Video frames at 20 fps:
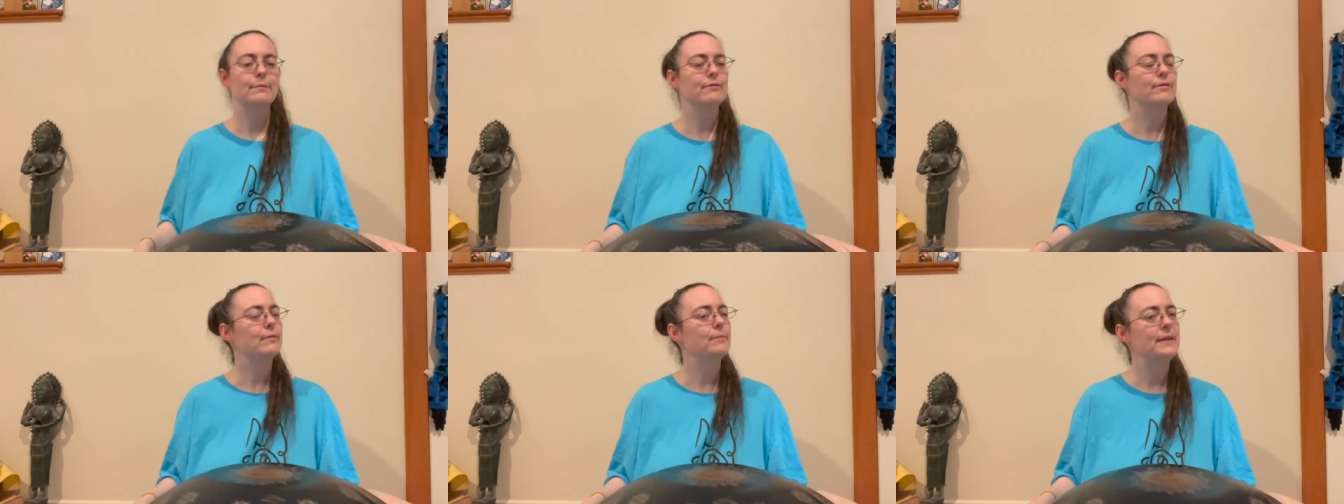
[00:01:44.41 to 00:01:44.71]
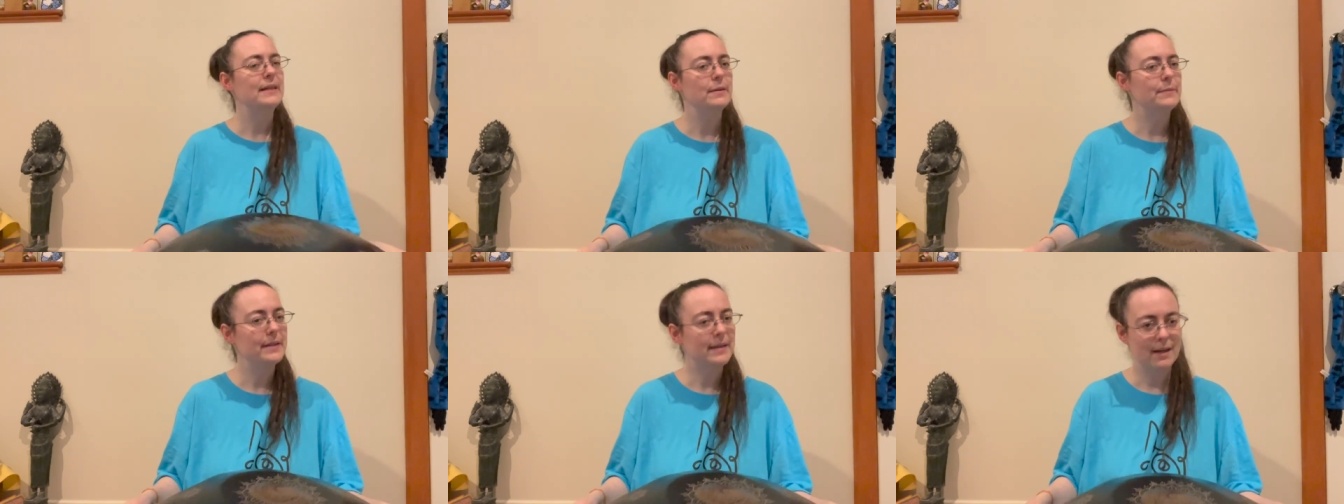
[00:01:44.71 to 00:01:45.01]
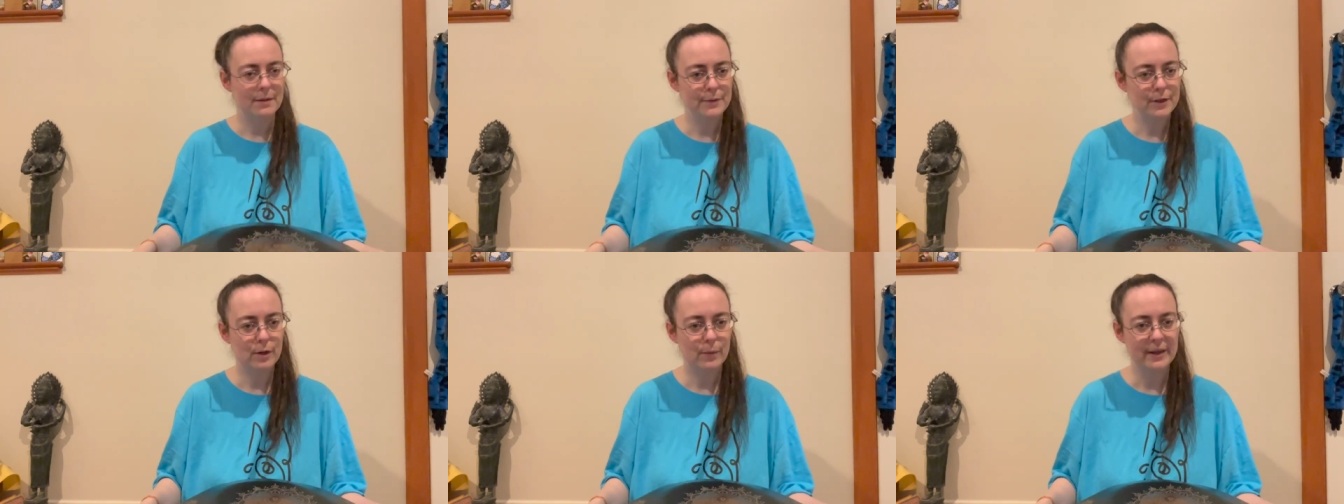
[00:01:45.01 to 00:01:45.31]
for me to
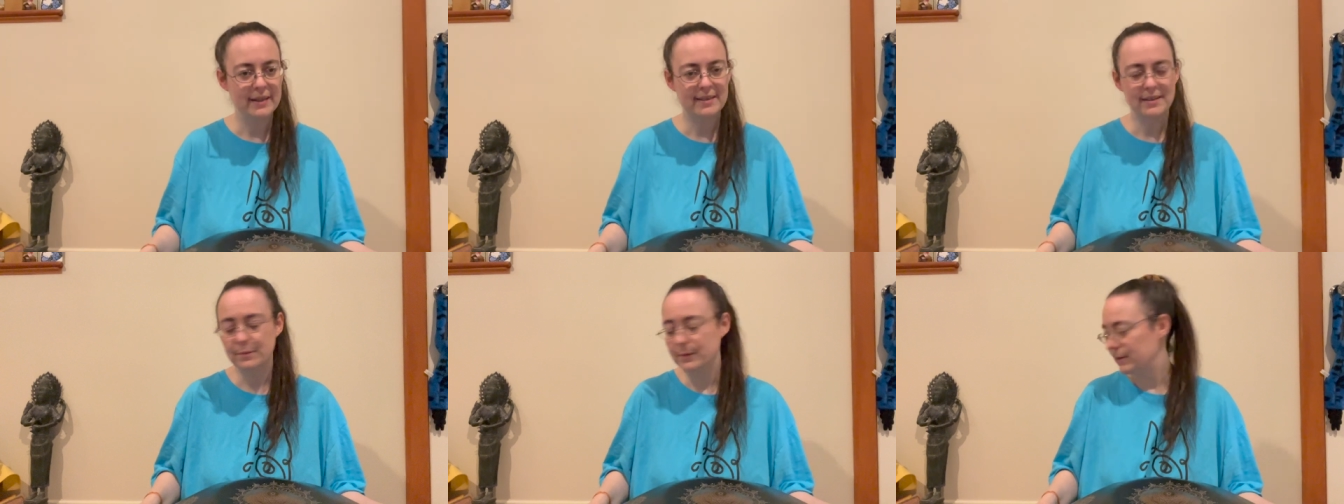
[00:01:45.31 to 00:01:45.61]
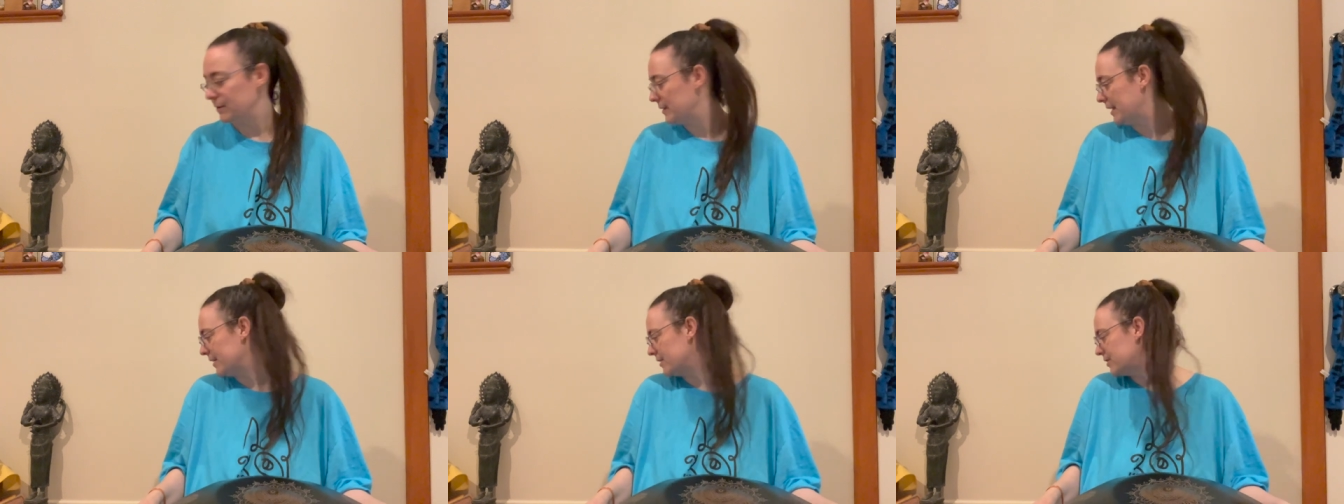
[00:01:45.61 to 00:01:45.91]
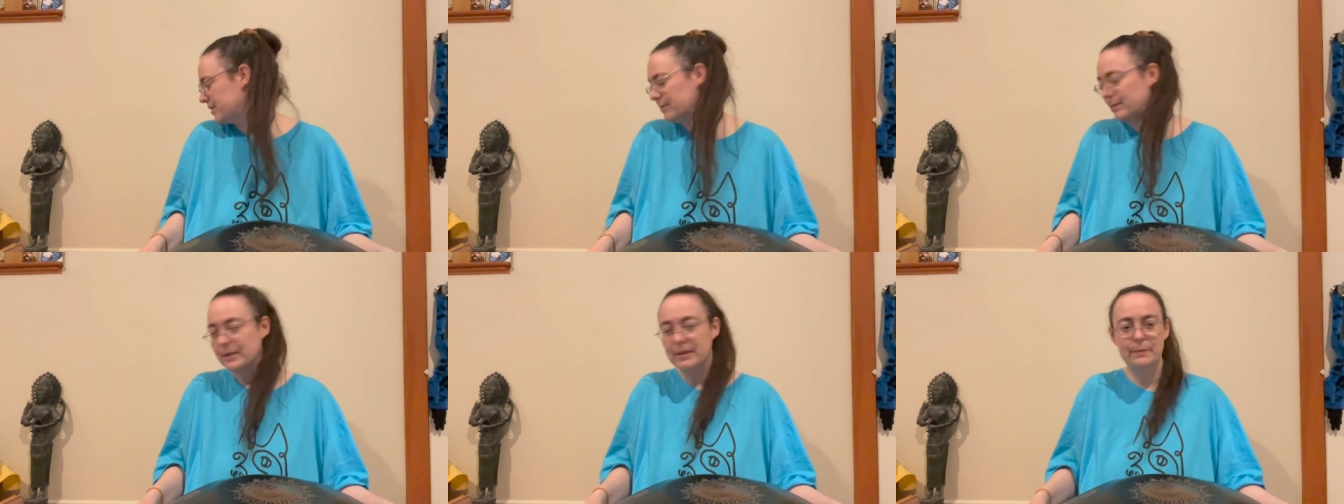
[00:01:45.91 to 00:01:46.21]
become acquainted with. Oh, I
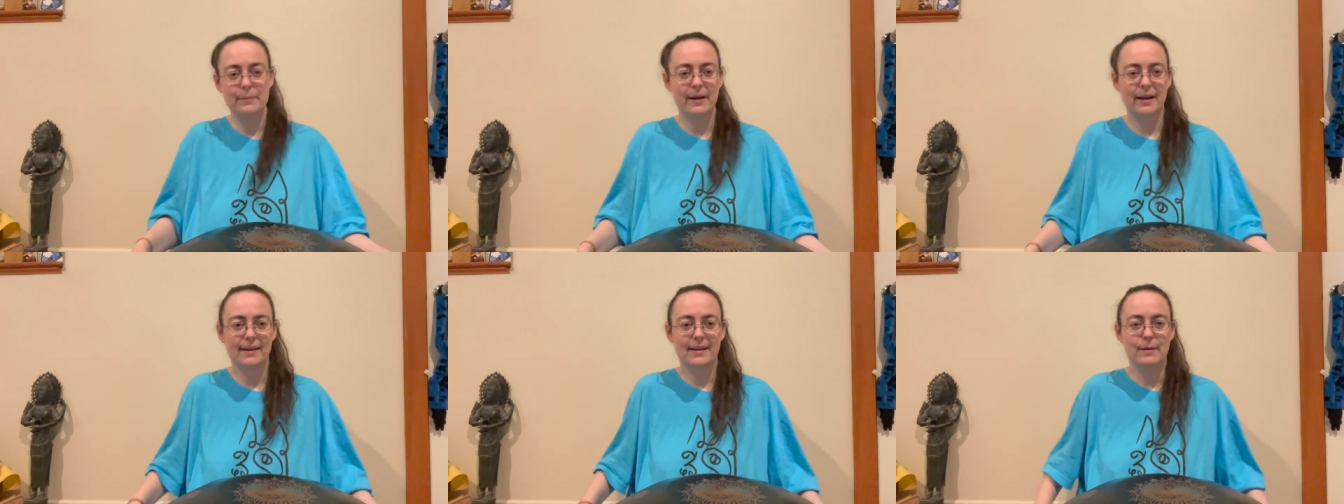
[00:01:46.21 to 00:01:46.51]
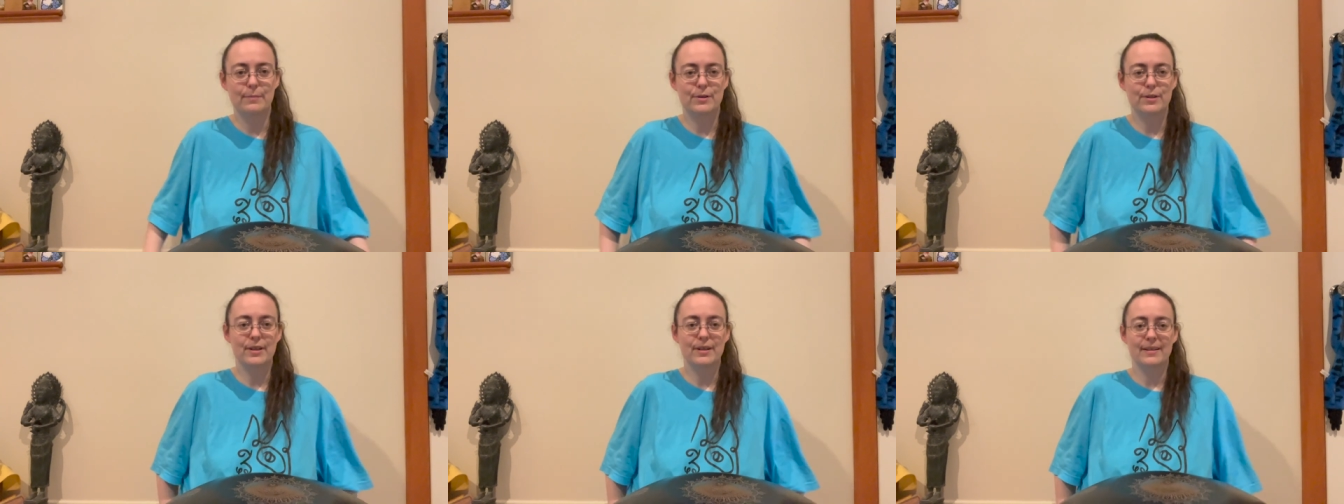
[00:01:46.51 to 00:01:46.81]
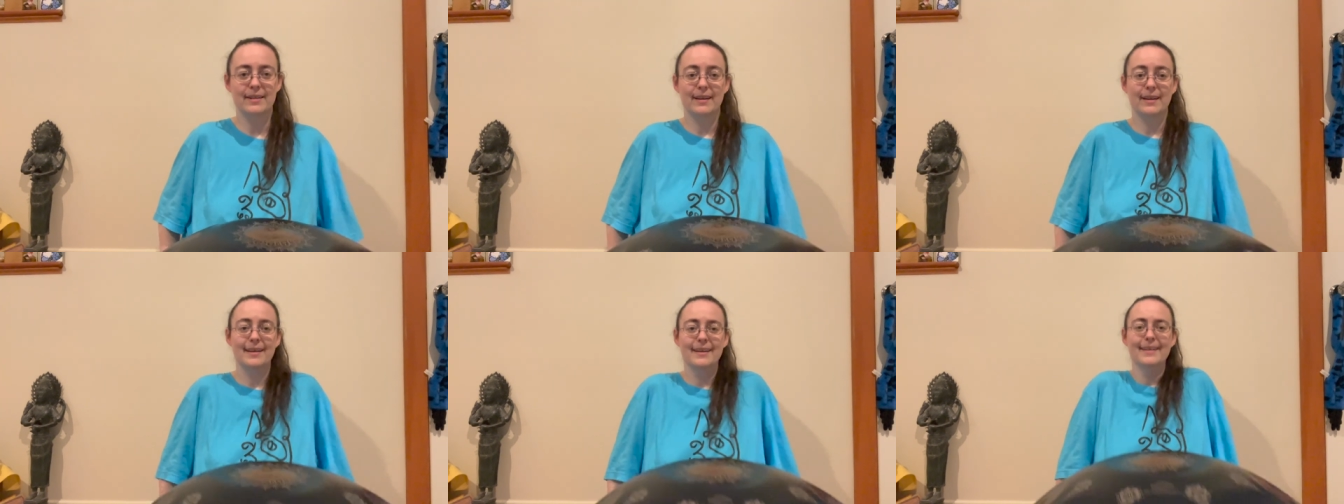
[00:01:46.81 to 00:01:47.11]
should really back up,
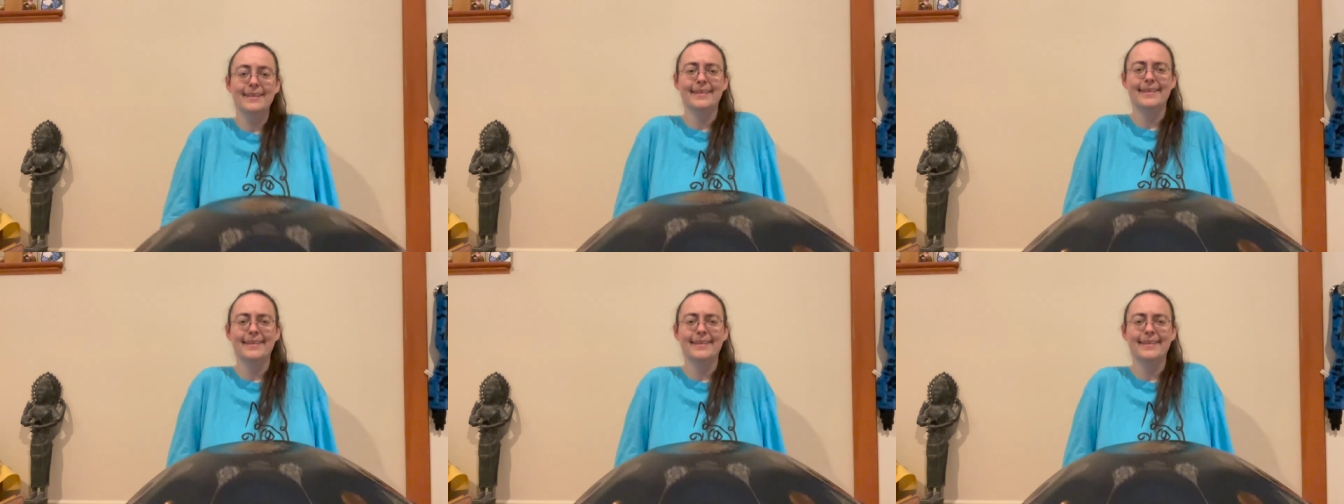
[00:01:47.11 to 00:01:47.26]
shouldn't I?